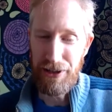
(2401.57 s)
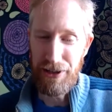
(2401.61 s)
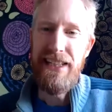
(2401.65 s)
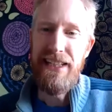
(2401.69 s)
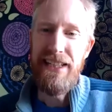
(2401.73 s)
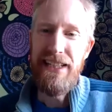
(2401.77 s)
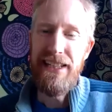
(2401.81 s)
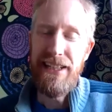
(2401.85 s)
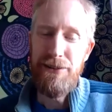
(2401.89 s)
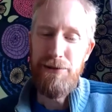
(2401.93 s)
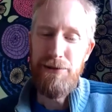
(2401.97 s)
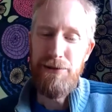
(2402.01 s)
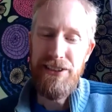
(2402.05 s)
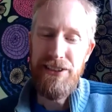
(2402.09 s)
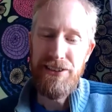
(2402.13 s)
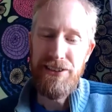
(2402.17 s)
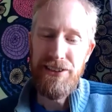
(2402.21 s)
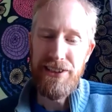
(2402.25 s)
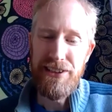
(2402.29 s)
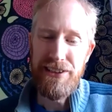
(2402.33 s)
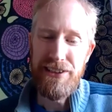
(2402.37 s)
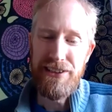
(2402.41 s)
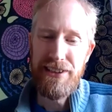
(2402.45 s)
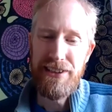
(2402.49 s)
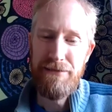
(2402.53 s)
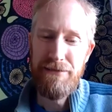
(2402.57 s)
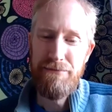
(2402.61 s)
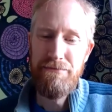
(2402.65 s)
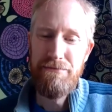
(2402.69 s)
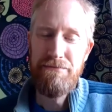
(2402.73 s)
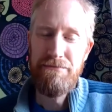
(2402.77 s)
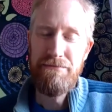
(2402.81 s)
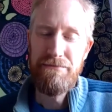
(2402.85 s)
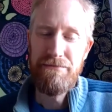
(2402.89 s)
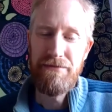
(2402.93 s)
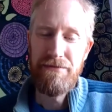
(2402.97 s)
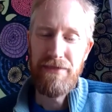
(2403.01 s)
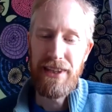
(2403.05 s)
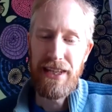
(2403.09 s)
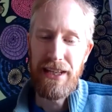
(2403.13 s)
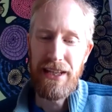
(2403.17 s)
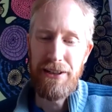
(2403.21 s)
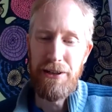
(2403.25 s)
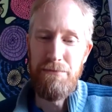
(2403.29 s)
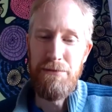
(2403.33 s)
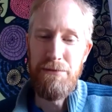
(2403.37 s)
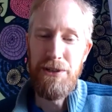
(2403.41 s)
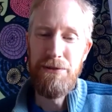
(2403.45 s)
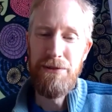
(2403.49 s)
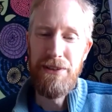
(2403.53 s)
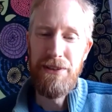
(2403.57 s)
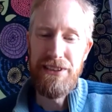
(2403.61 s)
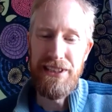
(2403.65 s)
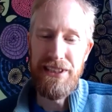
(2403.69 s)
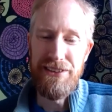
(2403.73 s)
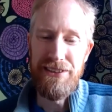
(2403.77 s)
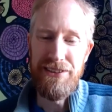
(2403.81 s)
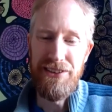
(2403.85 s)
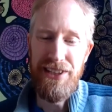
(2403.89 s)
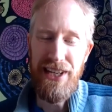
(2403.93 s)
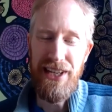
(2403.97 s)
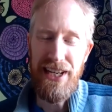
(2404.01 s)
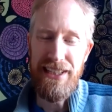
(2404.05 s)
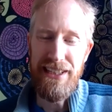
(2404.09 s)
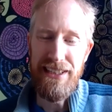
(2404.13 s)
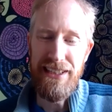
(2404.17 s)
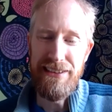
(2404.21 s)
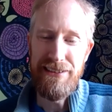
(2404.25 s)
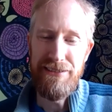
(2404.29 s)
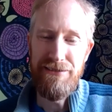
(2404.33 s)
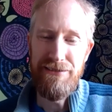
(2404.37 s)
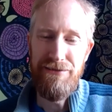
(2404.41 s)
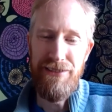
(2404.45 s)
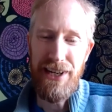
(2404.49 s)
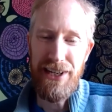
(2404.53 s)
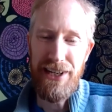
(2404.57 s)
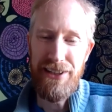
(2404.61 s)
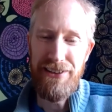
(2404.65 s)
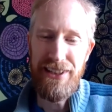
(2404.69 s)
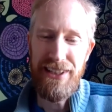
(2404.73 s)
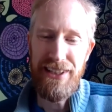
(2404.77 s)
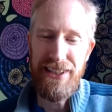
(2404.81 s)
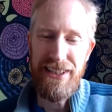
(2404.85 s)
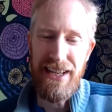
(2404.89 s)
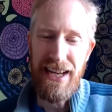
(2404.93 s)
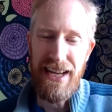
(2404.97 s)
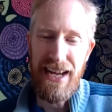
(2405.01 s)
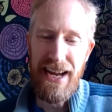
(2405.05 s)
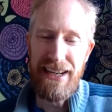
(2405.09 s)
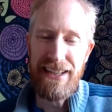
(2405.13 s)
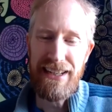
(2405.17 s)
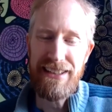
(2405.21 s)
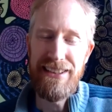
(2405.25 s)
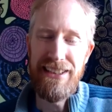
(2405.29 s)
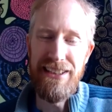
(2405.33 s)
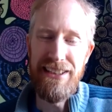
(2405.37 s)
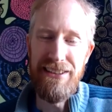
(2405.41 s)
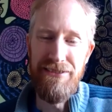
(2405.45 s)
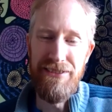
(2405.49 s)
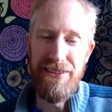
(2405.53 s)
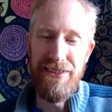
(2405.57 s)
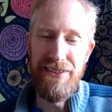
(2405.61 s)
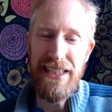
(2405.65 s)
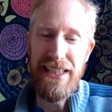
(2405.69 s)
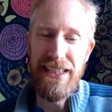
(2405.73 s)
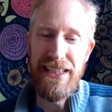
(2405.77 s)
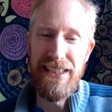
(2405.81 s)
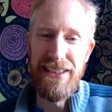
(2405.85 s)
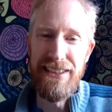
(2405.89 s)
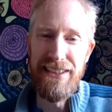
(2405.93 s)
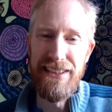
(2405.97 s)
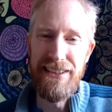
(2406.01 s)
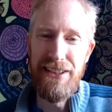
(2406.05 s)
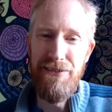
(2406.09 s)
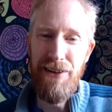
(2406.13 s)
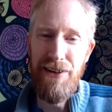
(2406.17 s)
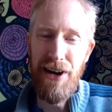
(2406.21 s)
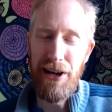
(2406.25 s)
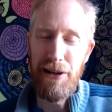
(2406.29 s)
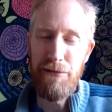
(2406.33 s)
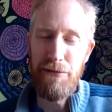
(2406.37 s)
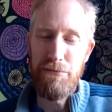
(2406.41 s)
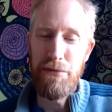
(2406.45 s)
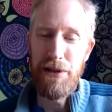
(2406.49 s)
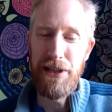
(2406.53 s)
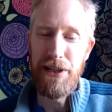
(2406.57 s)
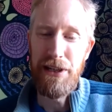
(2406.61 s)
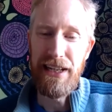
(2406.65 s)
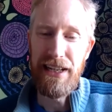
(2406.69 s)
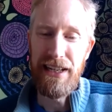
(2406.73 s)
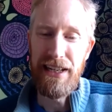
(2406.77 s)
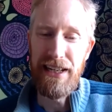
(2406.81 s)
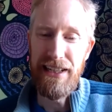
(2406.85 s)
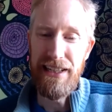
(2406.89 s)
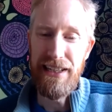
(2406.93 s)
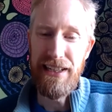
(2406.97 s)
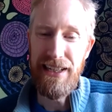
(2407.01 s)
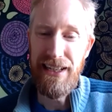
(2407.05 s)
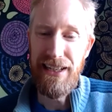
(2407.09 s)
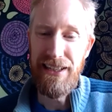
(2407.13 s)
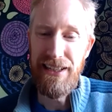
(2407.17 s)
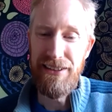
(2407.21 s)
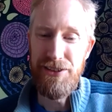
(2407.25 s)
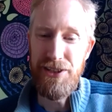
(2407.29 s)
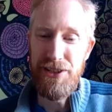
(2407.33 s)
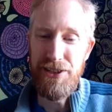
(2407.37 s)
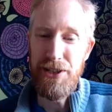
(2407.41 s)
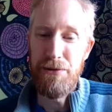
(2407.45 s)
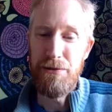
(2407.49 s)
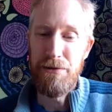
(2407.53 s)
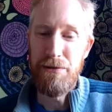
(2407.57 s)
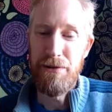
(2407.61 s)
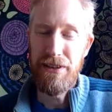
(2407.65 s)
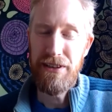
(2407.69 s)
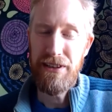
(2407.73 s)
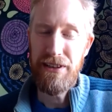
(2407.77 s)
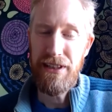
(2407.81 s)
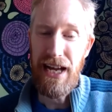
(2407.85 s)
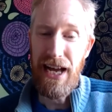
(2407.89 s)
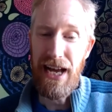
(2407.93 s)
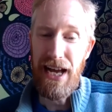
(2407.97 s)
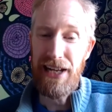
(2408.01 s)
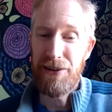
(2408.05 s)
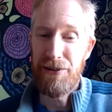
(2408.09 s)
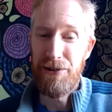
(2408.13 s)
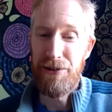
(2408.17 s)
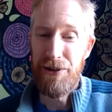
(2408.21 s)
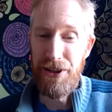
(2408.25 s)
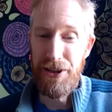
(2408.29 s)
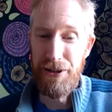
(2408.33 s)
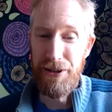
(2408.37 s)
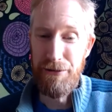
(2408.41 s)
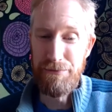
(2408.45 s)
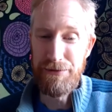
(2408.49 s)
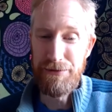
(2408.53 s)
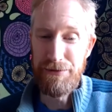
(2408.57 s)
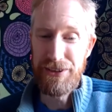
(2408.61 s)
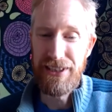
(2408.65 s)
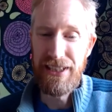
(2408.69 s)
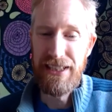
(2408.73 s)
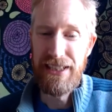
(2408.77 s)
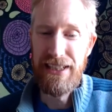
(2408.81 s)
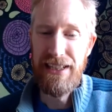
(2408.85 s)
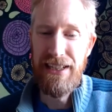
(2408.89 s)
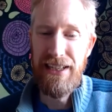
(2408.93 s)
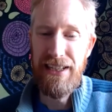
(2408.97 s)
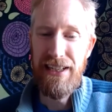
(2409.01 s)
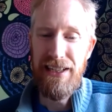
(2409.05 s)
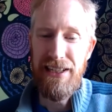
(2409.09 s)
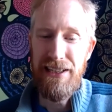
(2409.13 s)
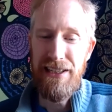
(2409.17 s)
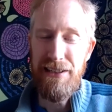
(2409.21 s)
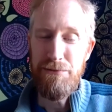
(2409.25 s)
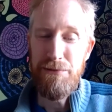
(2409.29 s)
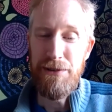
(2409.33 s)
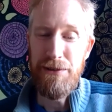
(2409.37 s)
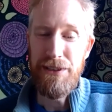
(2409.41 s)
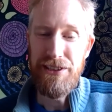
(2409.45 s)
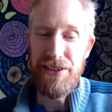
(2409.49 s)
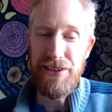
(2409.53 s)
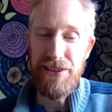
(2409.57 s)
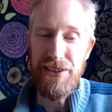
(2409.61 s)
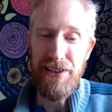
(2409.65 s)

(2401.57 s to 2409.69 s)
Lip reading: research community today is very active in developing new algorithms, which